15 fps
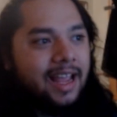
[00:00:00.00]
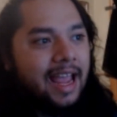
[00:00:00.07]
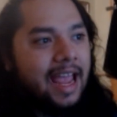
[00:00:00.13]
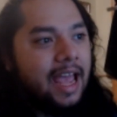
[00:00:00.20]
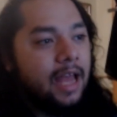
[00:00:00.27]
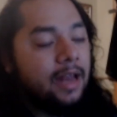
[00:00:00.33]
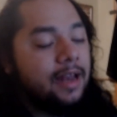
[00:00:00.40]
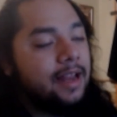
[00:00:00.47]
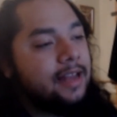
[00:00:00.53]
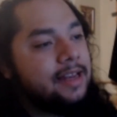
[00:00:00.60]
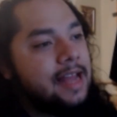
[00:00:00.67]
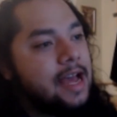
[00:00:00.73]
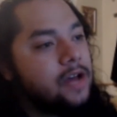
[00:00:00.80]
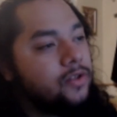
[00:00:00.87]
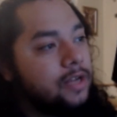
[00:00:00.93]
And
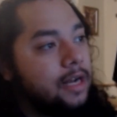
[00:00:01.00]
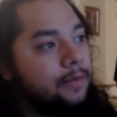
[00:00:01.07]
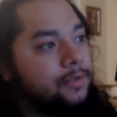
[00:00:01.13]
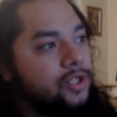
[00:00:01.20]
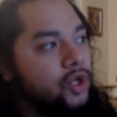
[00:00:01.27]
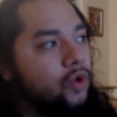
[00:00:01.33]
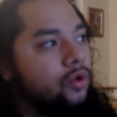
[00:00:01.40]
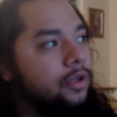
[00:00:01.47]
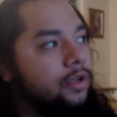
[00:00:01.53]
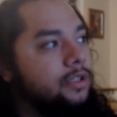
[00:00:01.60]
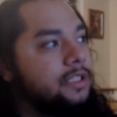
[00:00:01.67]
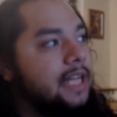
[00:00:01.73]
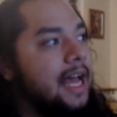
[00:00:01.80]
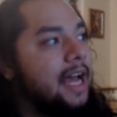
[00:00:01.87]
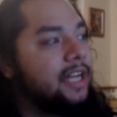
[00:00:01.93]
now that I'm so close
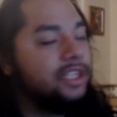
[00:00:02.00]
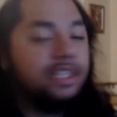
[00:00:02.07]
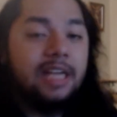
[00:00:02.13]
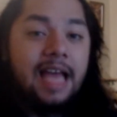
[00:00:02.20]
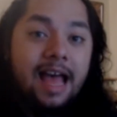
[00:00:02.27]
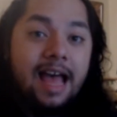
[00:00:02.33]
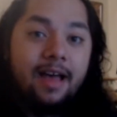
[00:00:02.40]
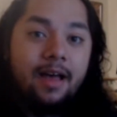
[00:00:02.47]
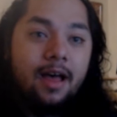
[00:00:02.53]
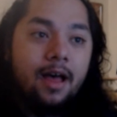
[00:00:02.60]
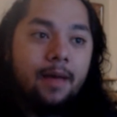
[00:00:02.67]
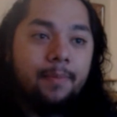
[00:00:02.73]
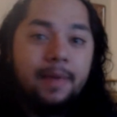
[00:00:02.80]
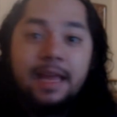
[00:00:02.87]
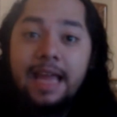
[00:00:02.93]
to actually ha
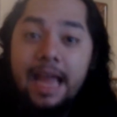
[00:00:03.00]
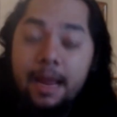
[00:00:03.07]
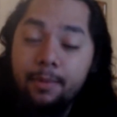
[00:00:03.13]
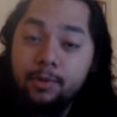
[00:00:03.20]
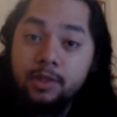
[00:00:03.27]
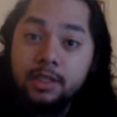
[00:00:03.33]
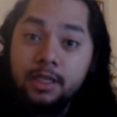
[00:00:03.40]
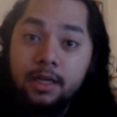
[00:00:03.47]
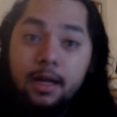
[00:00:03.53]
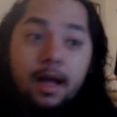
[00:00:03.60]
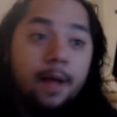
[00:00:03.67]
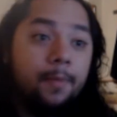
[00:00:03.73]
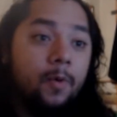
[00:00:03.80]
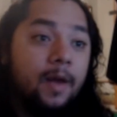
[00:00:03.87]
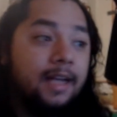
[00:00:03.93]
uh, being able to
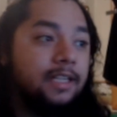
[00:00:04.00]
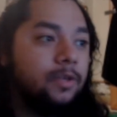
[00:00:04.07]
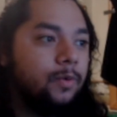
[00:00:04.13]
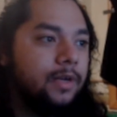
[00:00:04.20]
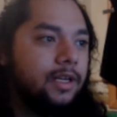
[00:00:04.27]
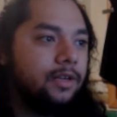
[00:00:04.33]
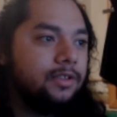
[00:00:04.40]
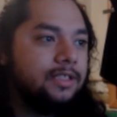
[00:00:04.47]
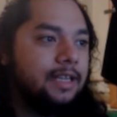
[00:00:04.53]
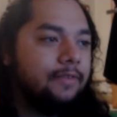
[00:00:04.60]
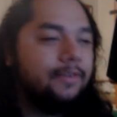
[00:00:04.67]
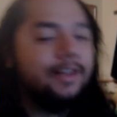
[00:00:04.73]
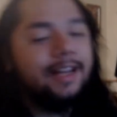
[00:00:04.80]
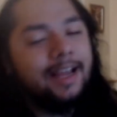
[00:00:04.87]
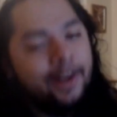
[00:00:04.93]
upgrade to Windows
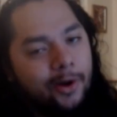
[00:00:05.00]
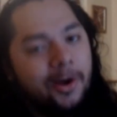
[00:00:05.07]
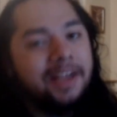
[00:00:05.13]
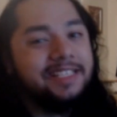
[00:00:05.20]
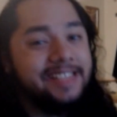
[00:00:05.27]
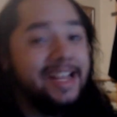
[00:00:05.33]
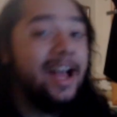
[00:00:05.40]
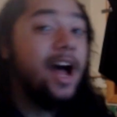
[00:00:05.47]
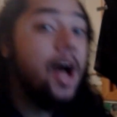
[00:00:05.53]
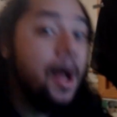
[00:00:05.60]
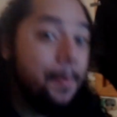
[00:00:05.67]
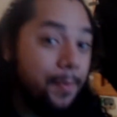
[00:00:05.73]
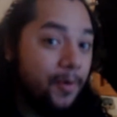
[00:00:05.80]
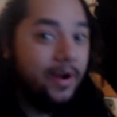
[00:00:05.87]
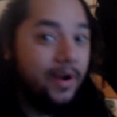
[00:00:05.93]
seven, I know I say
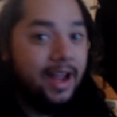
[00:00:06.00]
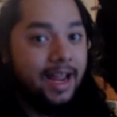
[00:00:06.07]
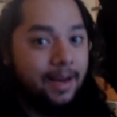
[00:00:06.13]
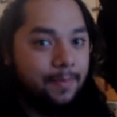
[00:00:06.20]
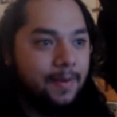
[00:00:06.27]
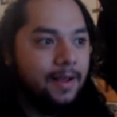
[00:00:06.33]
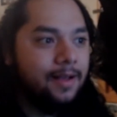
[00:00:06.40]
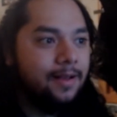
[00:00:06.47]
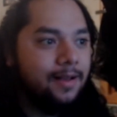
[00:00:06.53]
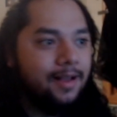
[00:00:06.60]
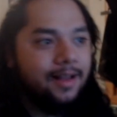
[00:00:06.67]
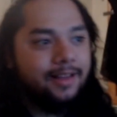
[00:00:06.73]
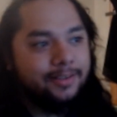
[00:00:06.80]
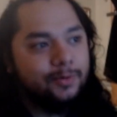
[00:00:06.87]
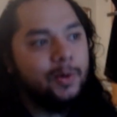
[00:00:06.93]
upgrade
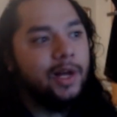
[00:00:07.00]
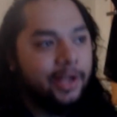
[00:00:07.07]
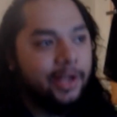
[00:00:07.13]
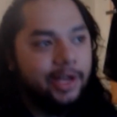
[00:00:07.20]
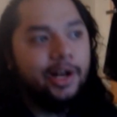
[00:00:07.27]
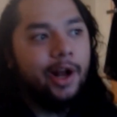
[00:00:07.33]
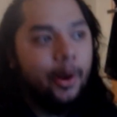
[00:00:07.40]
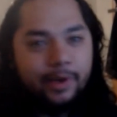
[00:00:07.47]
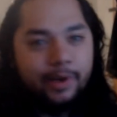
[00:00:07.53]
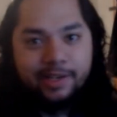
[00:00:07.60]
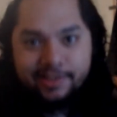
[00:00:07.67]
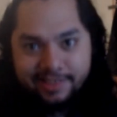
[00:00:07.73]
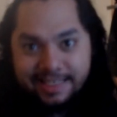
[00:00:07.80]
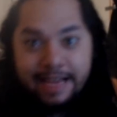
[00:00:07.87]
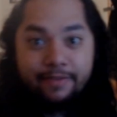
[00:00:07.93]
because, well, you know,
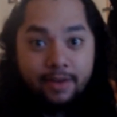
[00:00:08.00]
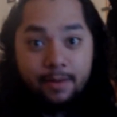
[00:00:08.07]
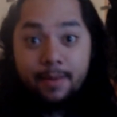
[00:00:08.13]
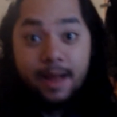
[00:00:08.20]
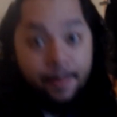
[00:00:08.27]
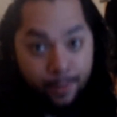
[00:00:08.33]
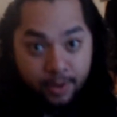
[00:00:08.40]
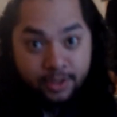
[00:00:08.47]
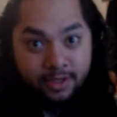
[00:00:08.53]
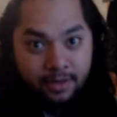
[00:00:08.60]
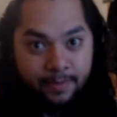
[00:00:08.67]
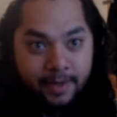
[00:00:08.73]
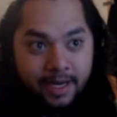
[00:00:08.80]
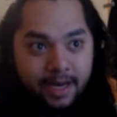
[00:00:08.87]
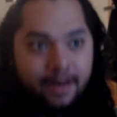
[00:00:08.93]
Windows seven, in my personal
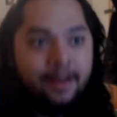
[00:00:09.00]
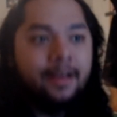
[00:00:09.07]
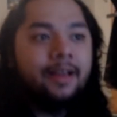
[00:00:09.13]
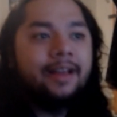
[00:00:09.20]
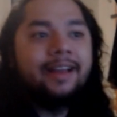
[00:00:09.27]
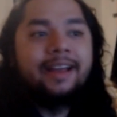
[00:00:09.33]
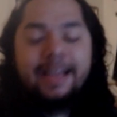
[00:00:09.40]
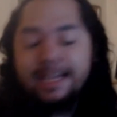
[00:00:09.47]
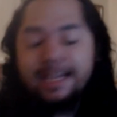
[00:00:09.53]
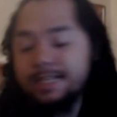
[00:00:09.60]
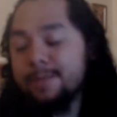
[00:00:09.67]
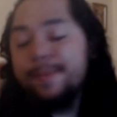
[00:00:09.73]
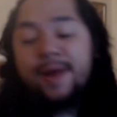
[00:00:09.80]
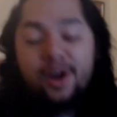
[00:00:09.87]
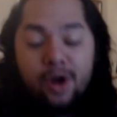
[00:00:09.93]
opinion, is
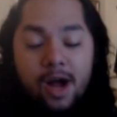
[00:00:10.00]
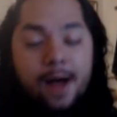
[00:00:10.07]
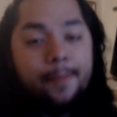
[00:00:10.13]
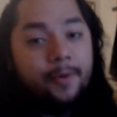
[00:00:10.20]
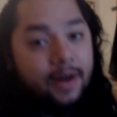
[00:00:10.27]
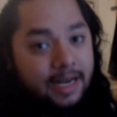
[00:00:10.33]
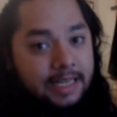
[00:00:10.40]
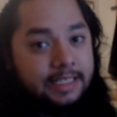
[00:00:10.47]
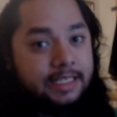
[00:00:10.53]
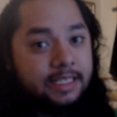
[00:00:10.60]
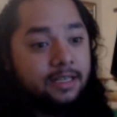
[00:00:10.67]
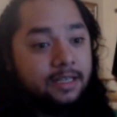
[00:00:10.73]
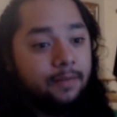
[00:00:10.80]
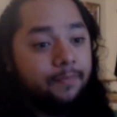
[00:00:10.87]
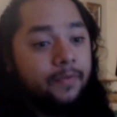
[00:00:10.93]
a better operating
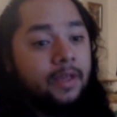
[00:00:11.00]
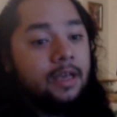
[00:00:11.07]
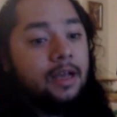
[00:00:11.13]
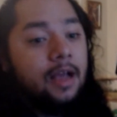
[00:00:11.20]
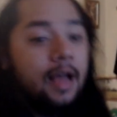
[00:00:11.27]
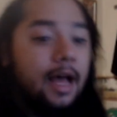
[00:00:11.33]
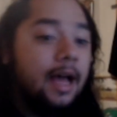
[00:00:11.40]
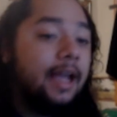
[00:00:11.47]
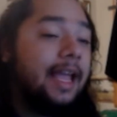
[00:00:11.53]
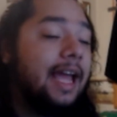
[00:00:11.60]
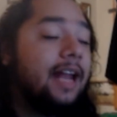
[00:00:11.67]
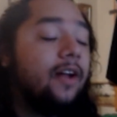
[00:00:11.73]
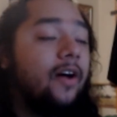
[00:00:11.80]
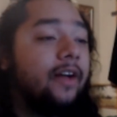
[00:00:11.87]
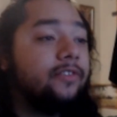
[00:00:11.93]
system. Uh,
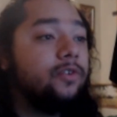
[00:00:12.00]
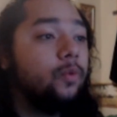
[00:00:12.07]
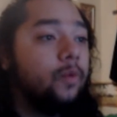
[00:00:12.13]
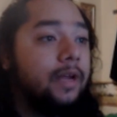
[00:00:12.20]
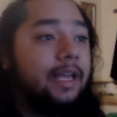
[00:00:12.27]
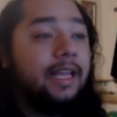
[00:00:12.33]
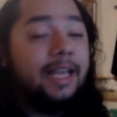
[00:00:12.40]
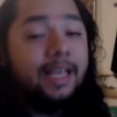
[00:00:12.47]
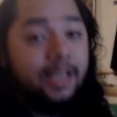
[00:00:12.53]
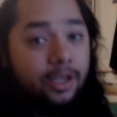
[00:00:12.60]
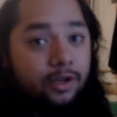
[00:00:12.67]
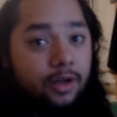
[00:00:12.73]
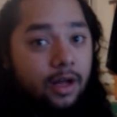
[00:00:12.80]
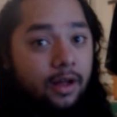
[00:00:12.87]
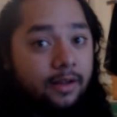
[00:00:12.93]
again, I'll have to re get
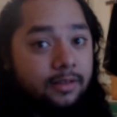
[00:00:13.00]
you. I'll have